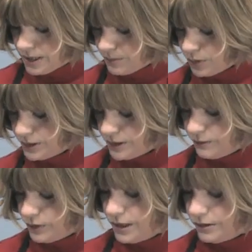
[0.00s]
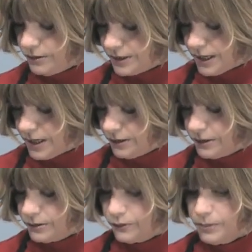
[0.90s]
Now I put several colors out.
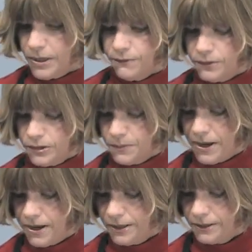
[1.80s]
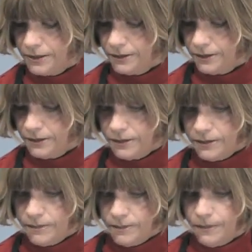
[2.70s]
It's from my first palette.
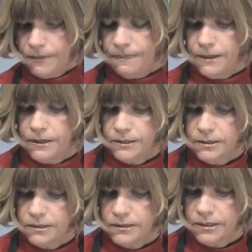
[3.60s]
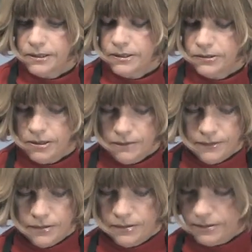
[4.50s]
I guess I'll clean this
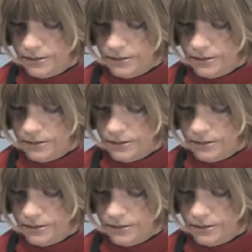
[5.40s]
off.